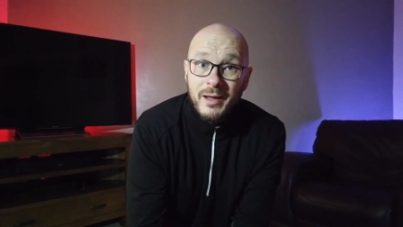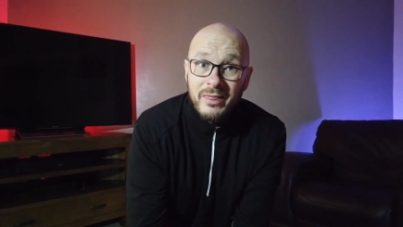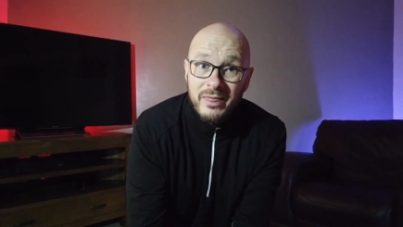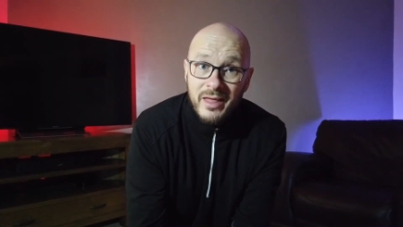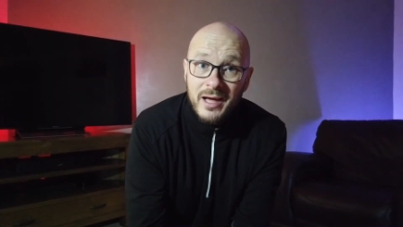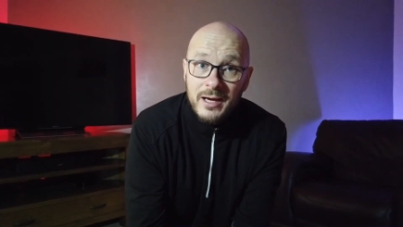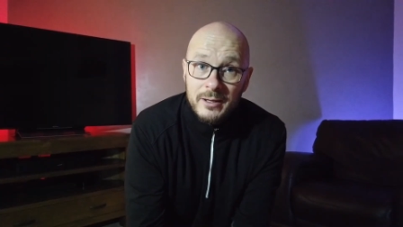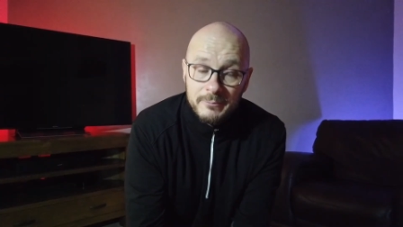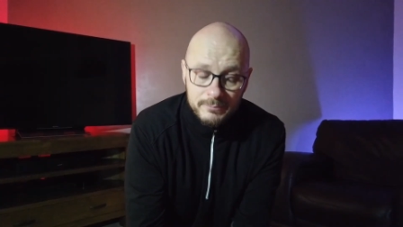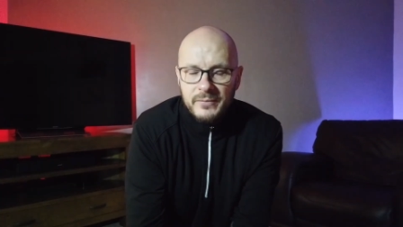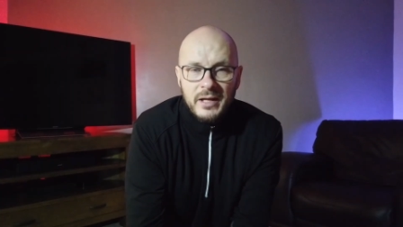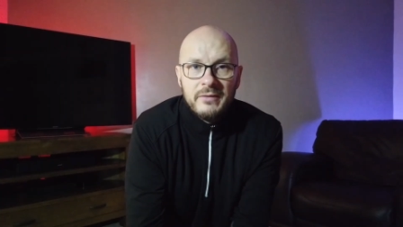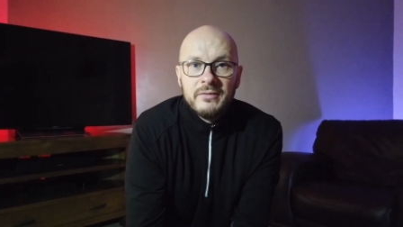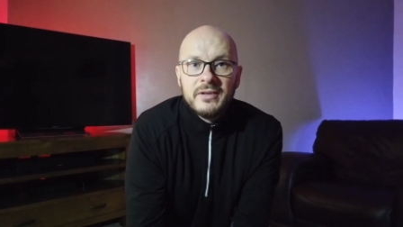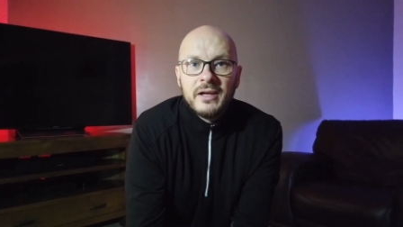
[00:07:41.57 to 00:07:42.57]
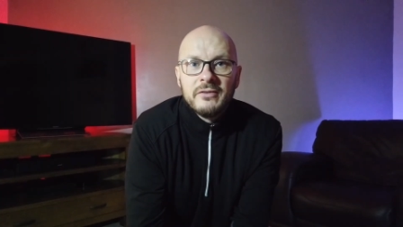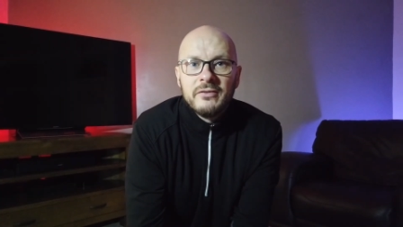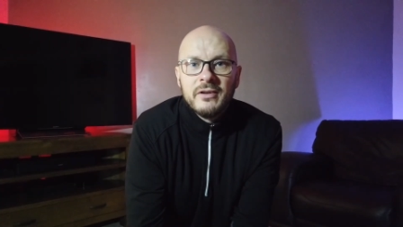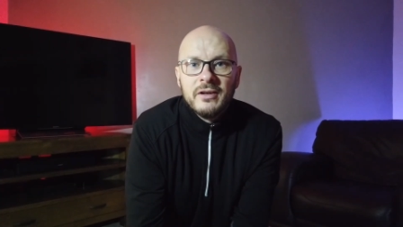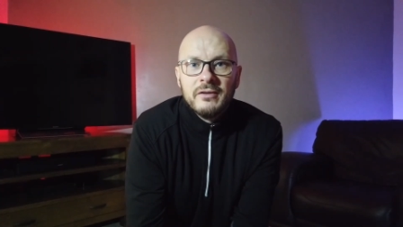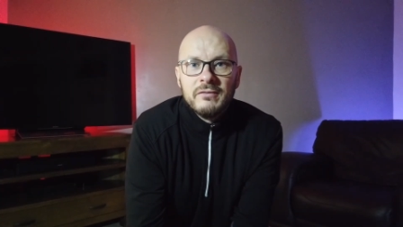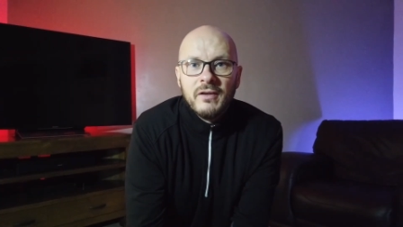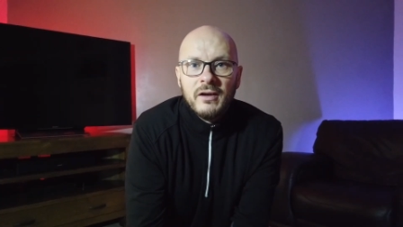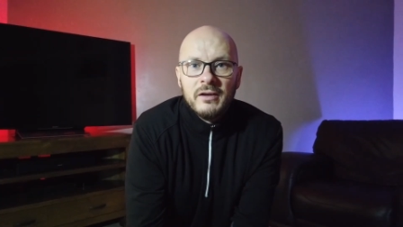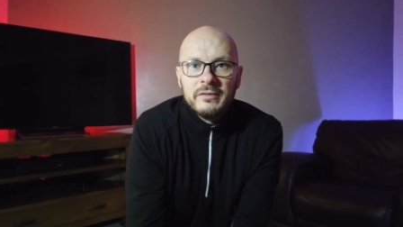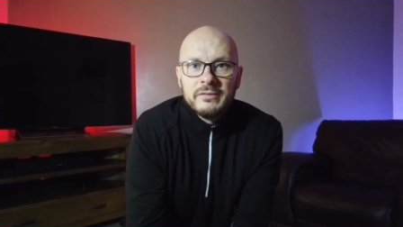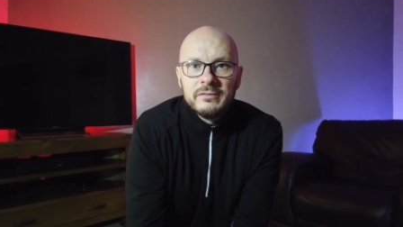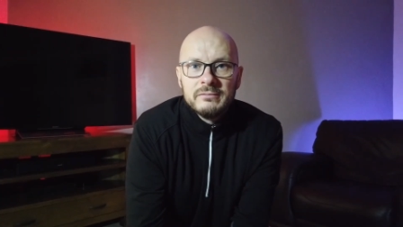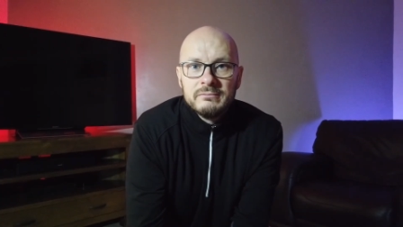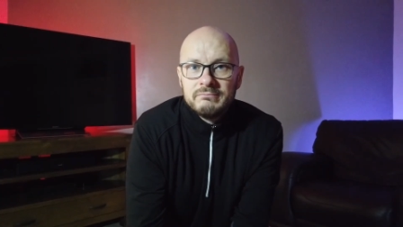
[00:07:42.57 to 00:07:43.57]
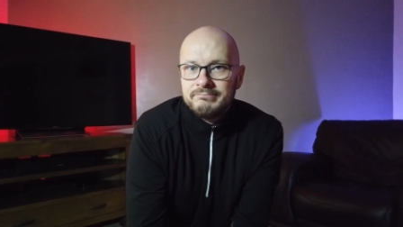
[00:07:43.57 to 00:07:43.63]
about that. Even down to your love life.